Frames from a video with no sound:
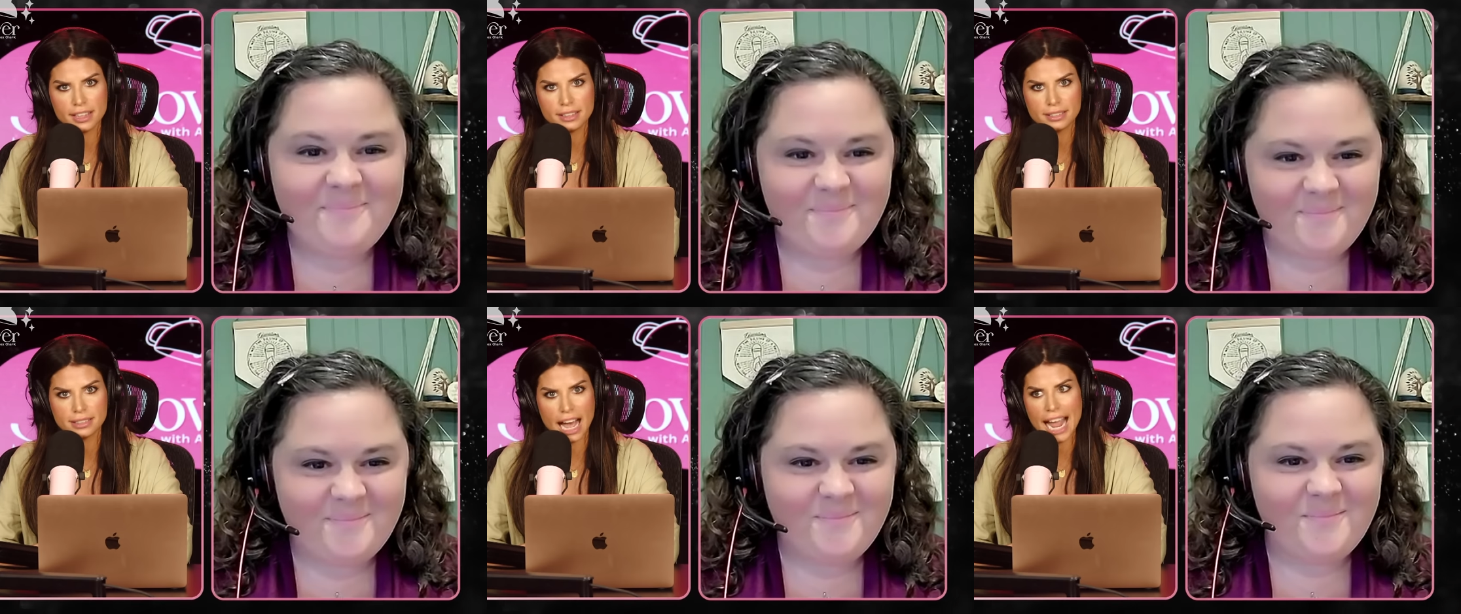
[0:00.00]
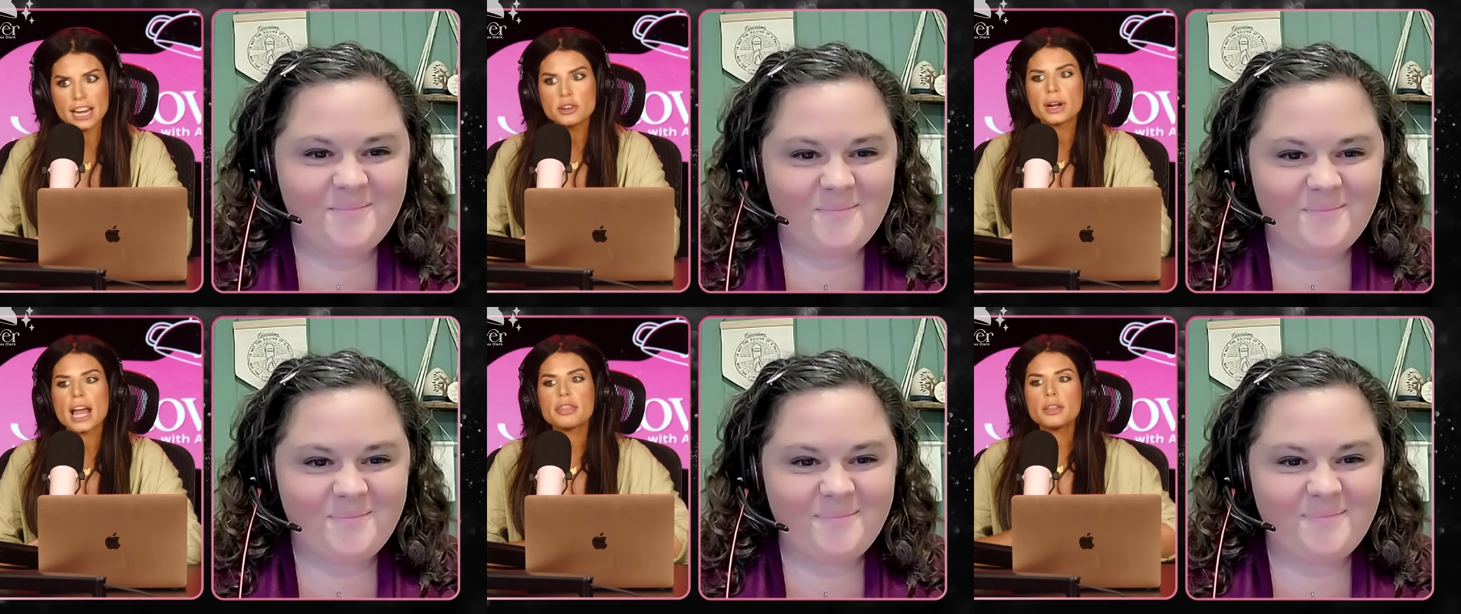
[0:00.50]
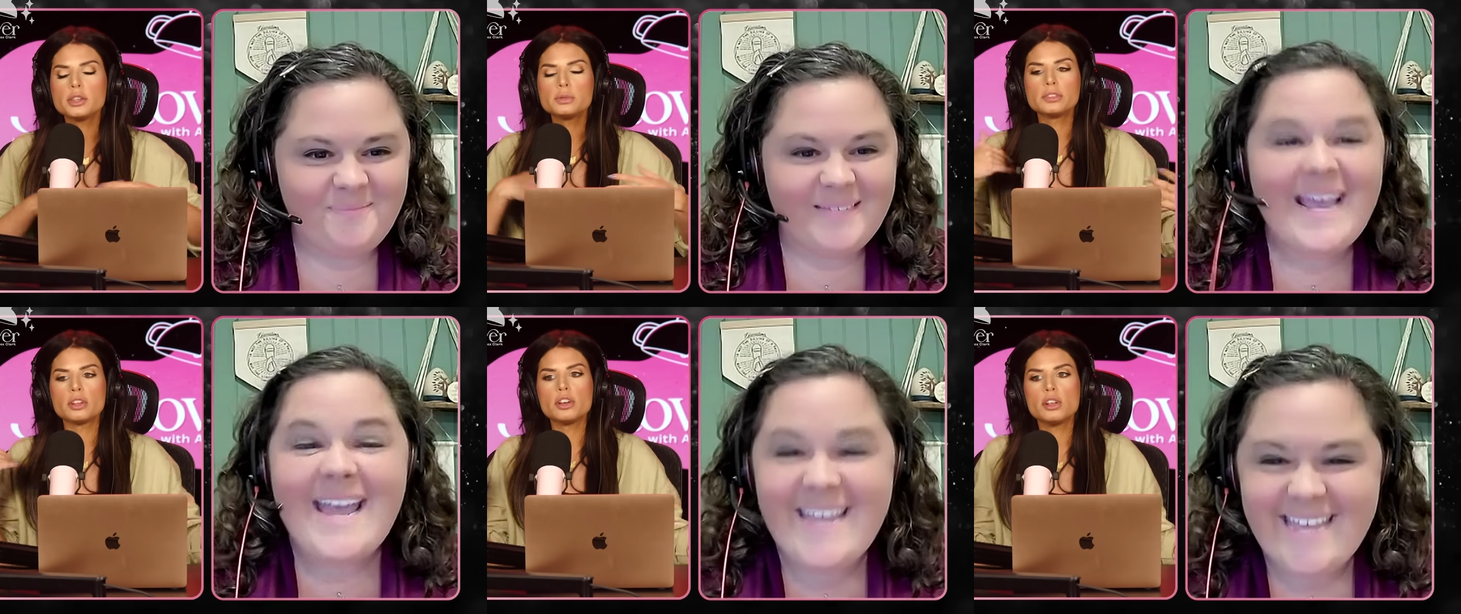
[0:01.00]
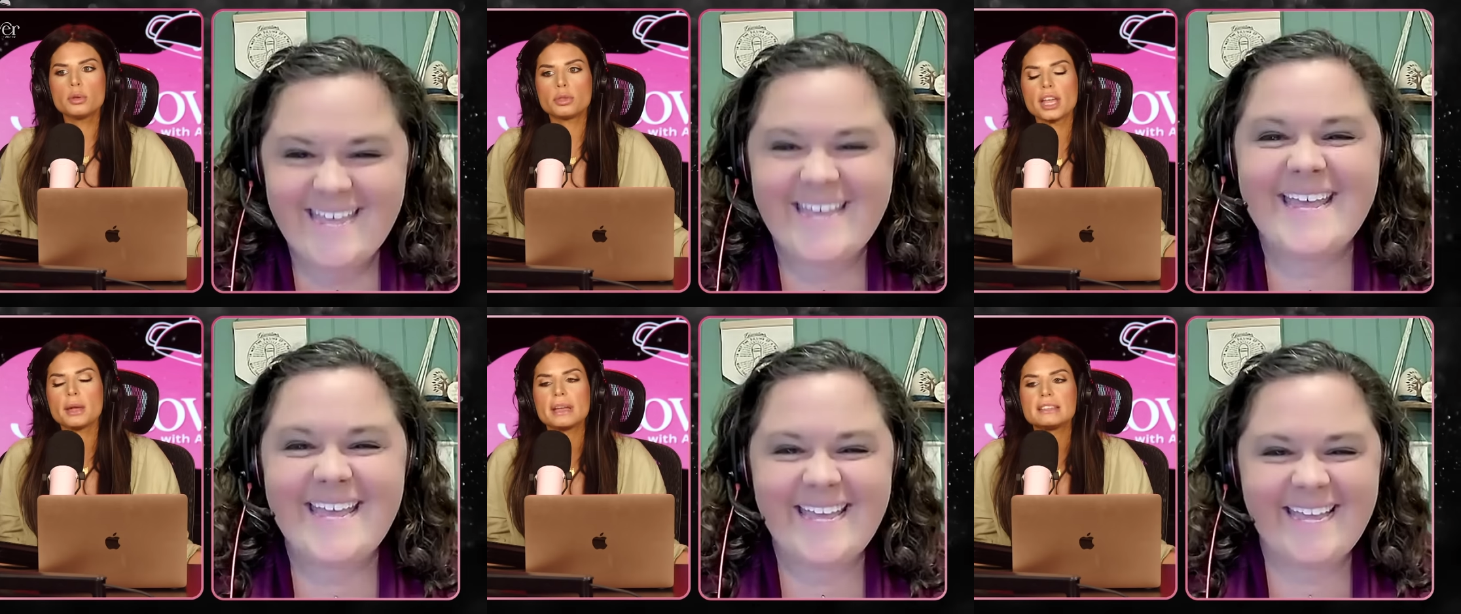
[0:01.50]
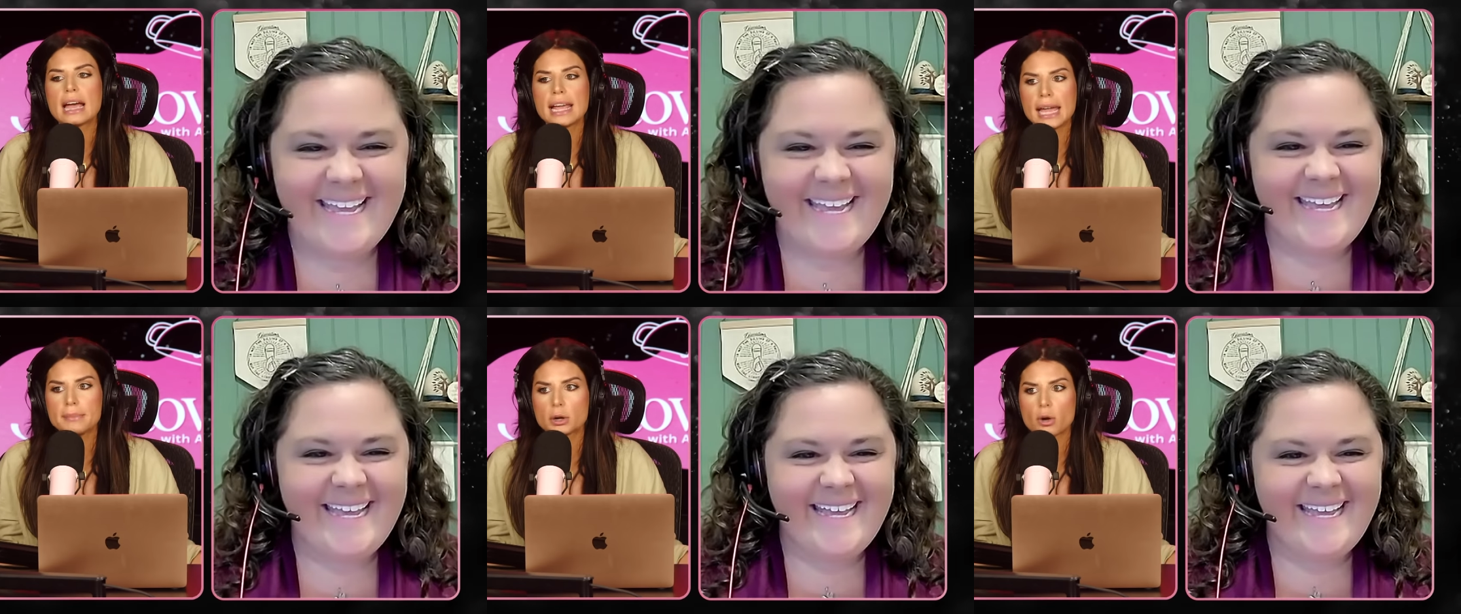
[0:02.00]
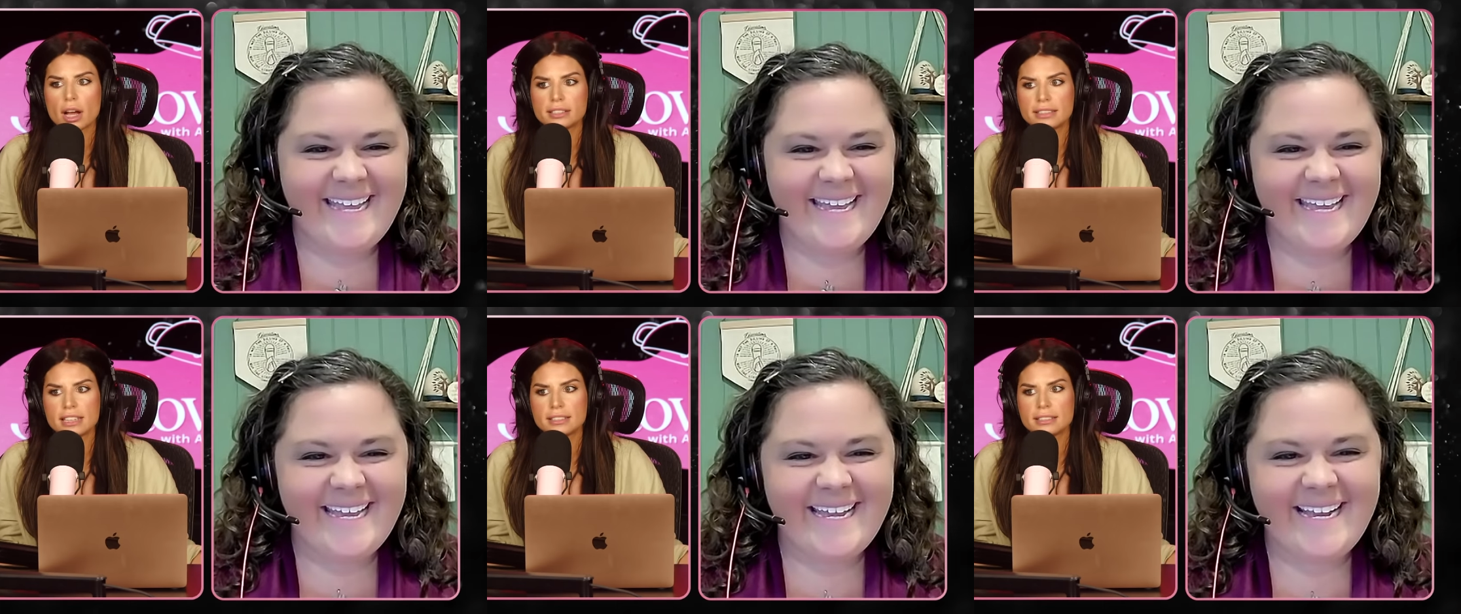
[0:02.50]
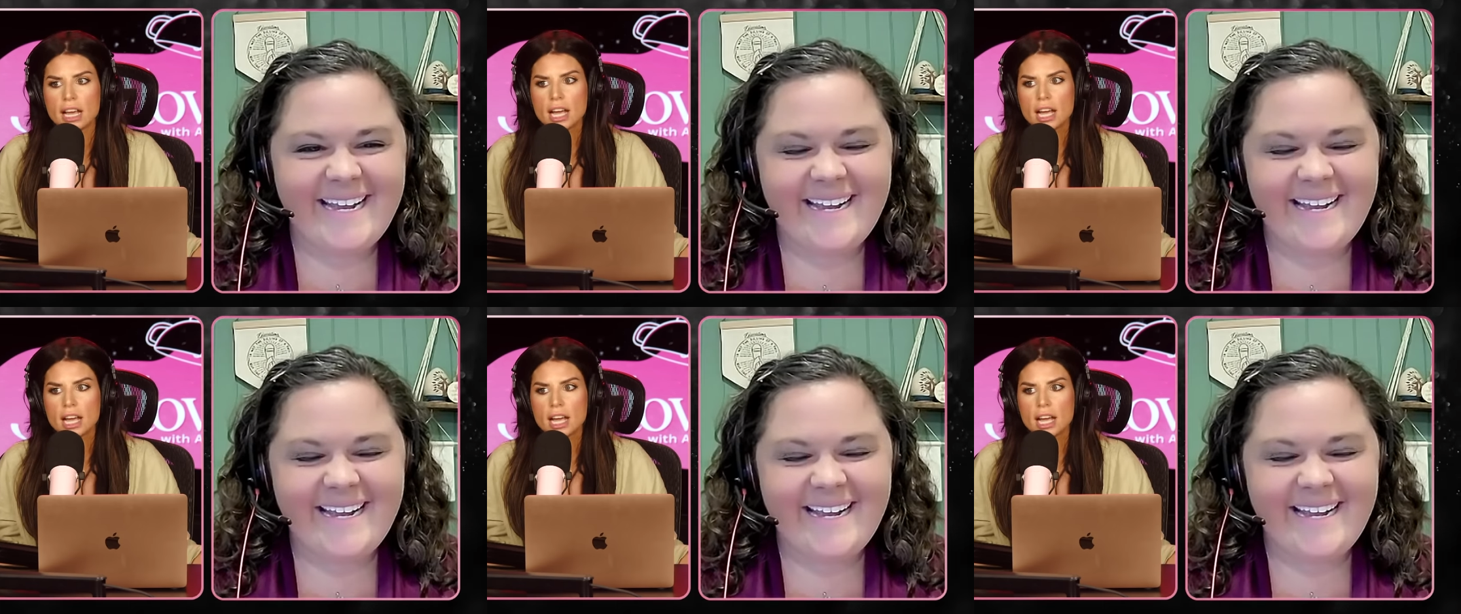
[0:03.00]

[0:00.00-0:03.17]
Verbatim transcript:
Speaker 1: this? I had no idea. I thought this was a new thing because I came across this